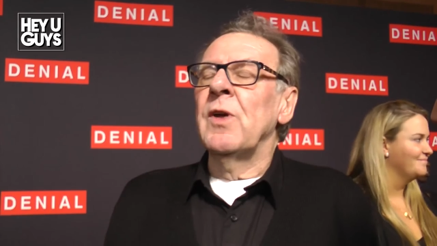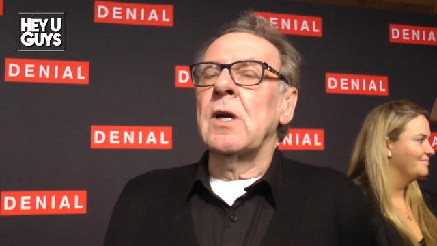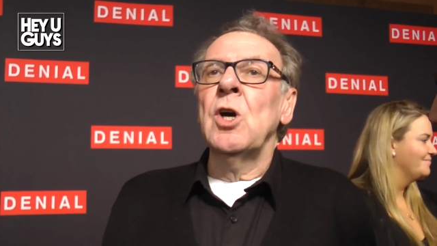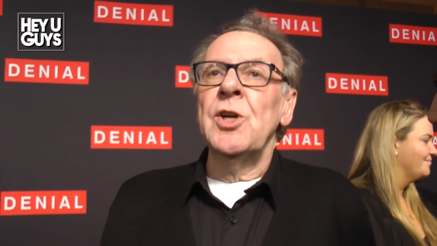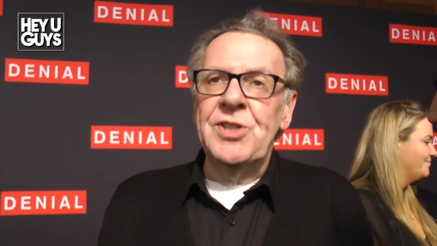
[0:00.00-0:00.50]

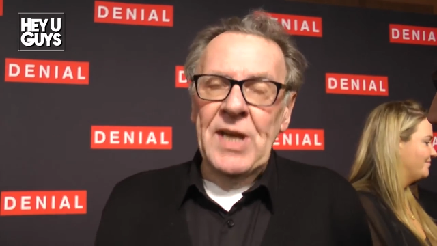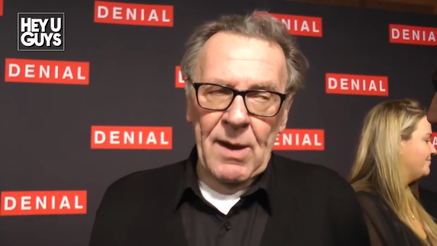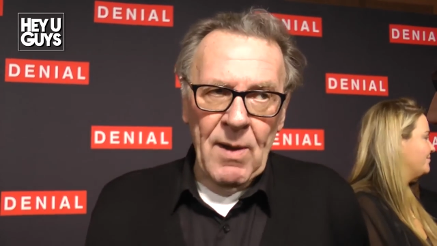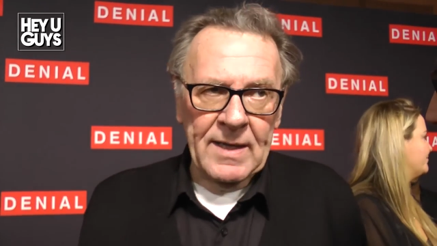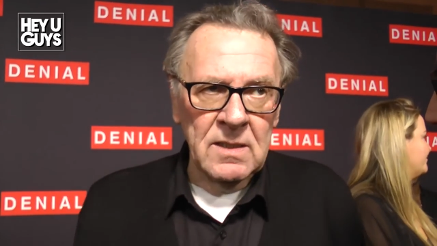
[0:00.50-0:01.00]
Speaker 1: The good
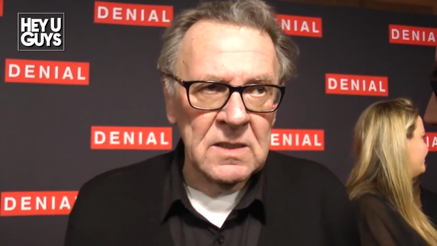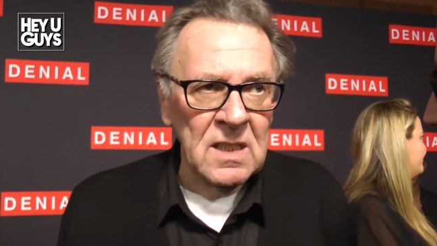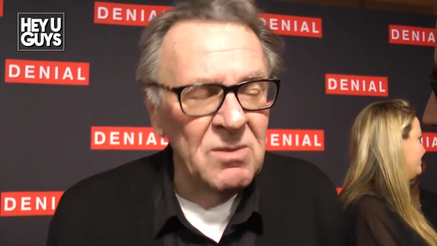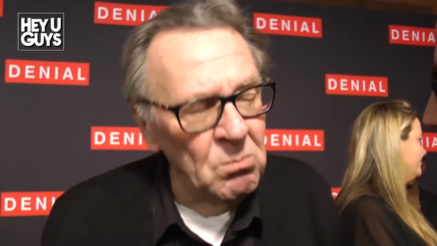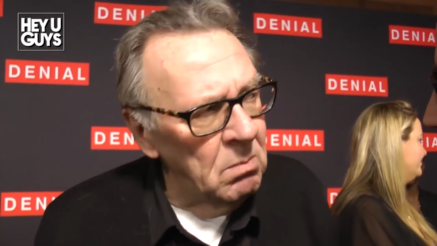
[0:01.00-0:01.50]

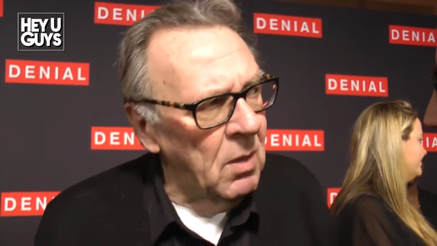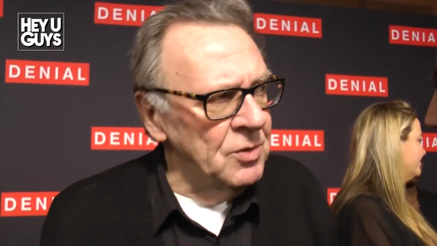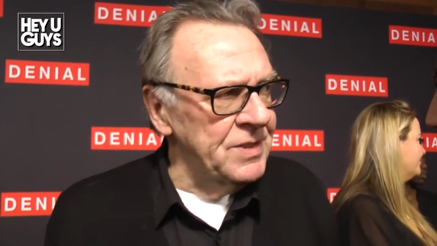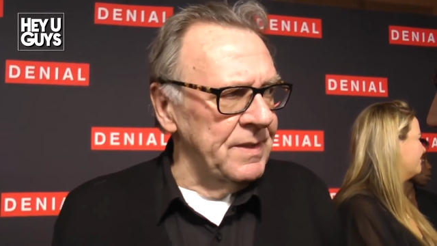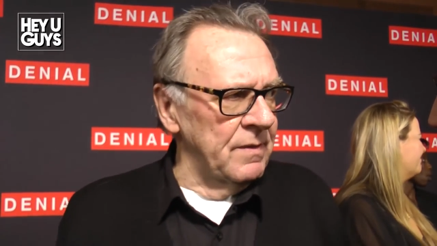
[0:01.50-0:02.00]
directors, and
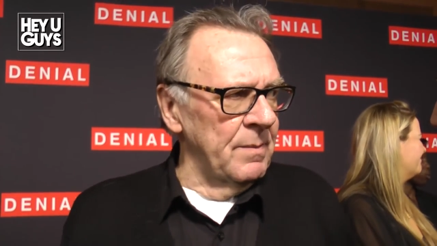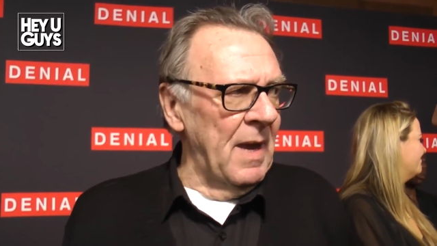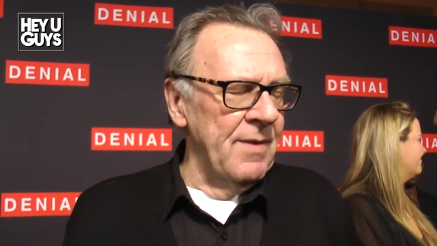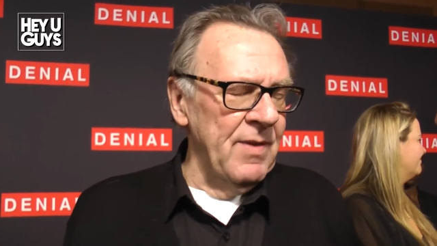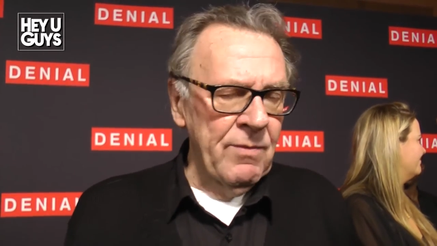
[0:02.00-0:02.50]
most of
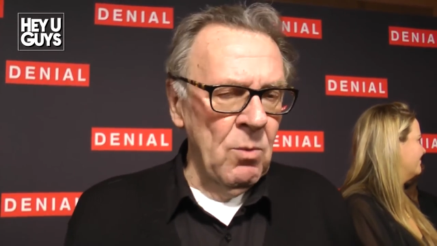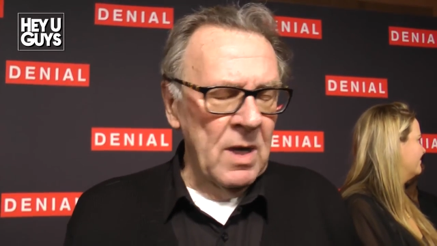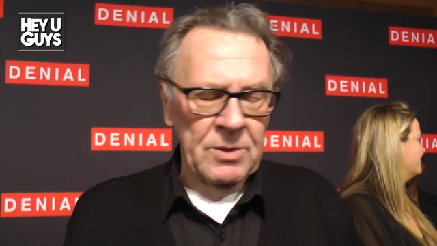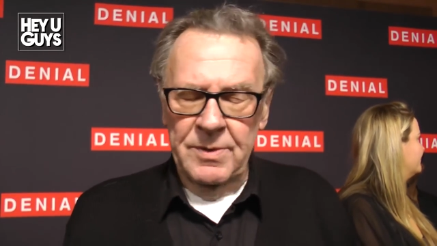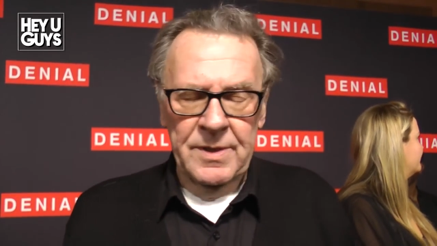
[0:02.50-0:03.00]
them I've ever
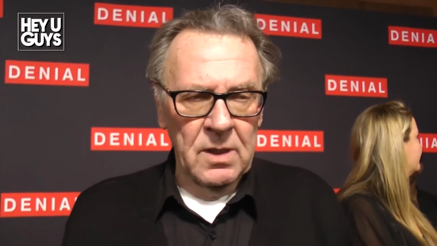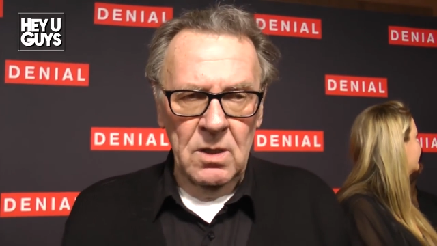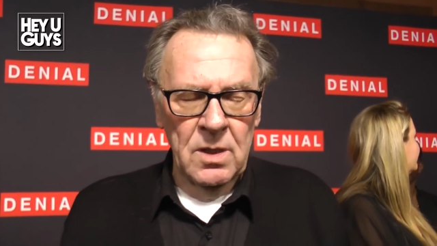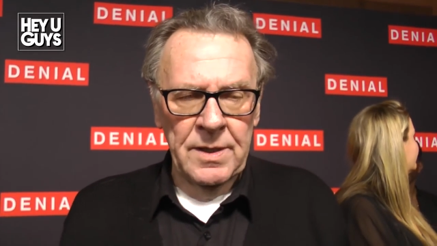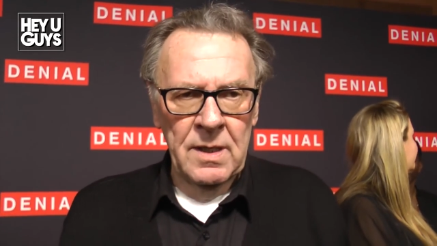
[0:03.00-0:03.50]
worked with are
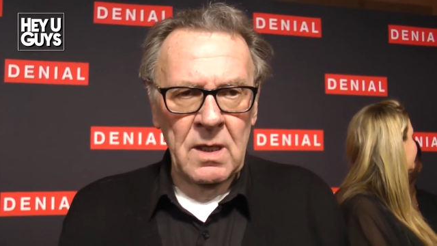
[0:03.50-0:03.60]
good.